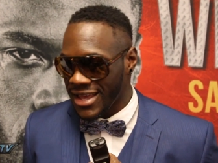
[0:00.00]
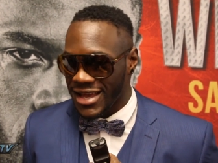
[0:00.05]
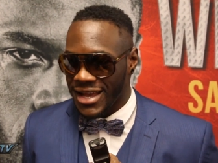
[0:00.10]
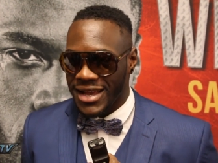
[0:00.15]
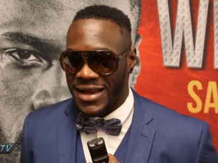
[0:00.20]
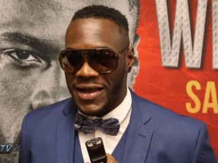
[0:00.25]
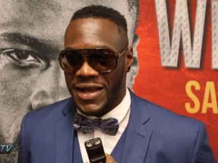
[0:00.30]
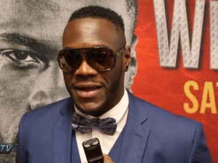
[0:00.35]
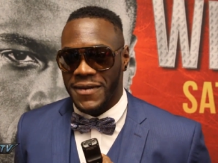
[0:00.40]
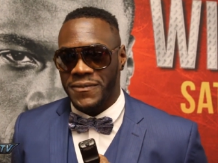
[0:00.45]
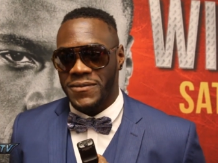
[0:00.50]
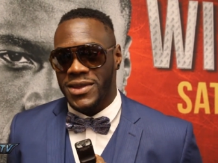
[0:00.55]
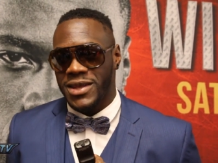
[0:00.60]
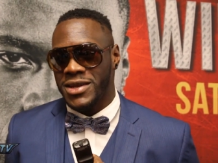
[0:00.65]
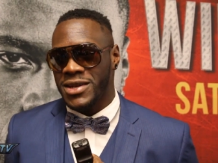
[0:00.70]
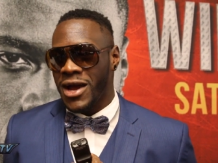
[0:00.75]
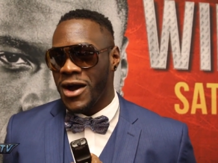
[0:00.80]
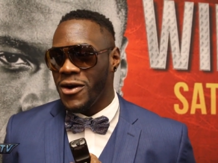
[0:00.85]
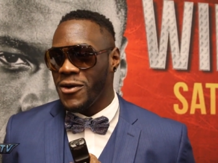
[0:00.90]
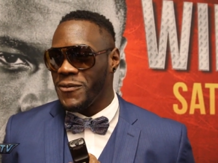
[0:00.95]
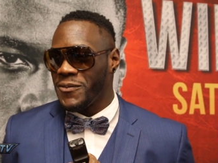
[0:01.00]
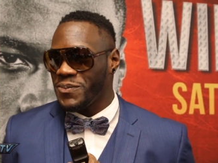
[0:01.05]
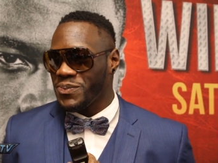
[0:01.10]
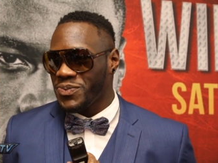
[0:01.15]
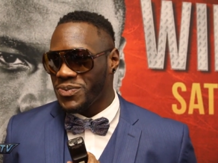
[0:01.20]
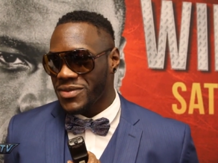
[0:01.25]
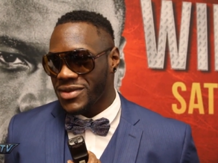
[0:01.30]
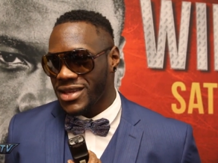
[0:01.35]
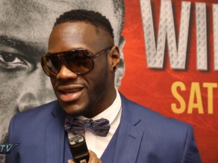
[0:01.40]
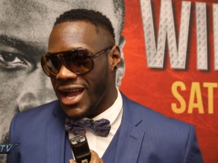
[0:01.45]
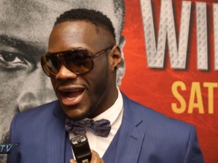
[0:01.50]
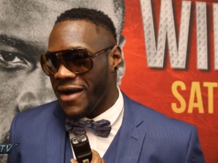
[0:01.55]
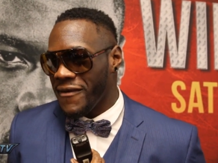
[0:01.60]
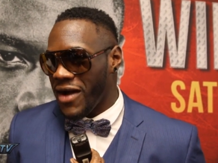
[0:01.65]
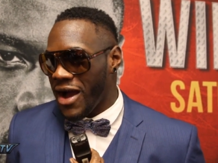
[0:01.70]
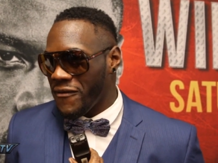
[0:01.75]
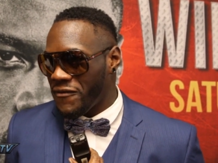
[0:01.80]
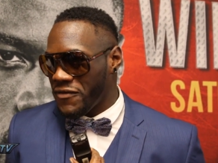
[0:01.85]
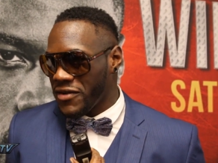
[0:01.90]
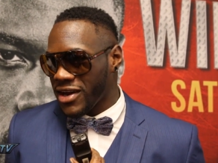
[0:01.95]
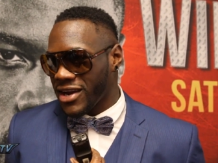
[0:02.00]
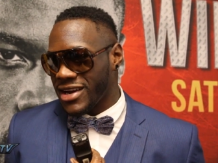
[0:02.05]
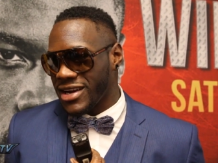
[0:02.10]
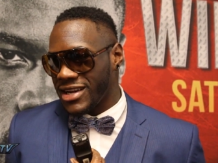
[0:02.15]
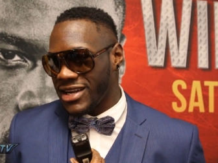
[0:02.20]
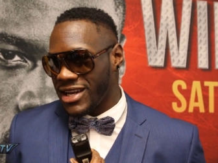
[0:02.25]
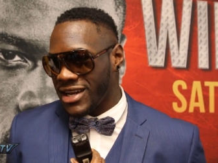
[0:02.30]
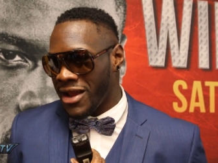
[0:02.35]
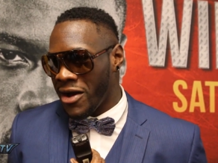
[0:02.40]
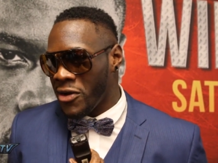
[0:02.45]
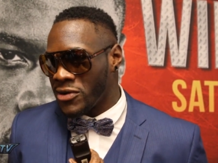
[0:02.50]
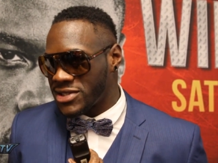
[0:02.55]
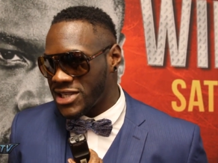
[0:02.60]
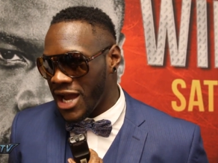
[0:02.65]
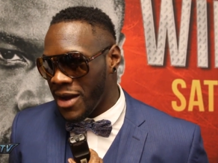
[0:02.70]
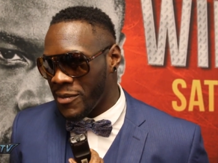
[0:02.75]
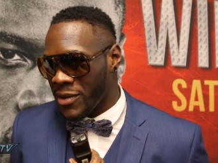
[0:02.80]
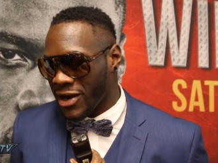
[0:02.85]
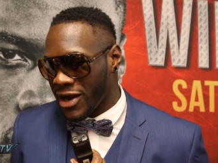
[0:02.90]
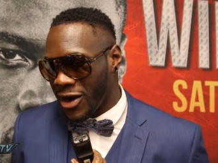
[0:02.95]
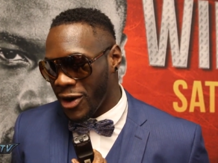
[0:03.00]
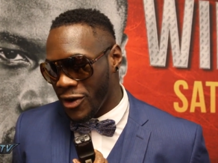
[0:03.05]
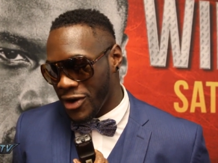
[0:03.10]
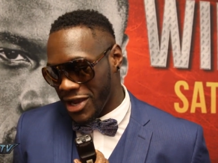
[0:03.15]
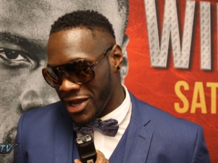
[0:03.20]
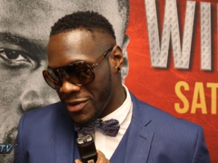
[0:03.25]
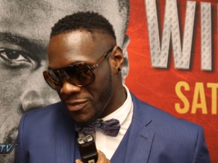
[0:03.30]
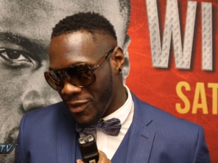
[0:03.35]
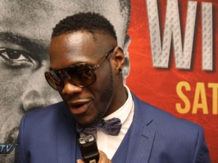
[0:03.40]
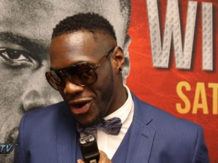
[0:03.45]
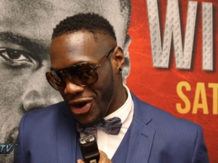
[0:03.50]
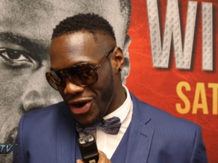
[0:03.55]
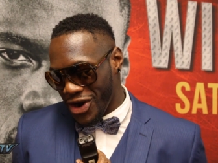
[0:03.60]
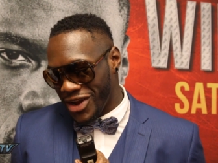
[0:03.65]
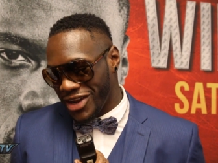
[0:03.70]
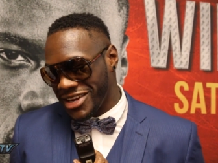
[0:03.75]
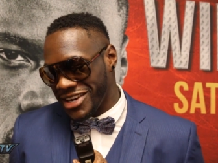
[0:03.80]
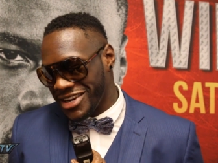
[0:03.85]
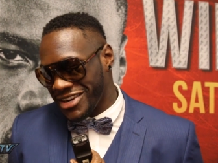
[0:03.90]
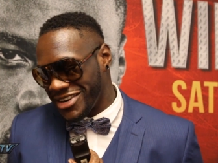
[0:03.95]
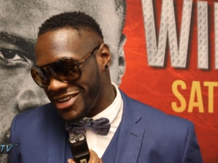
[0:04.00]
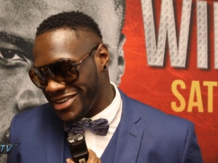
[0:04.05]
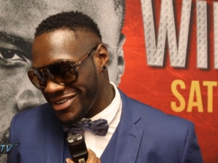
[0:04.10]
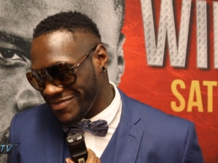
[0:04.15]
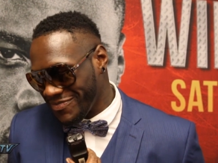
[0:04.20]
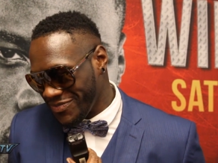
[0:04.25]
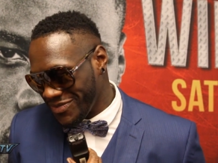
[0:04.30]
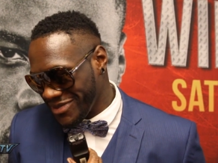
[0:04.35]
You know, I figured a long time ago in my earlier